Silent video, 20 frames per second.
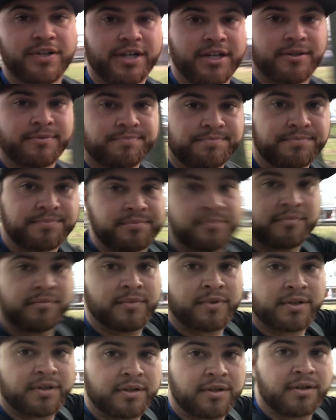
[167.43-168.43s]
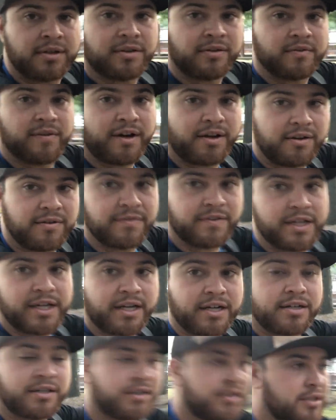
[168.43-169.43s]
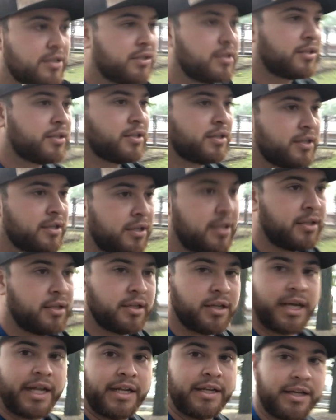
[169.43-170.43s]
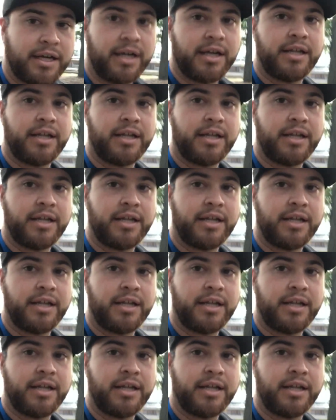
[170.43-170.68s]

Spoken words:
here, right over there. And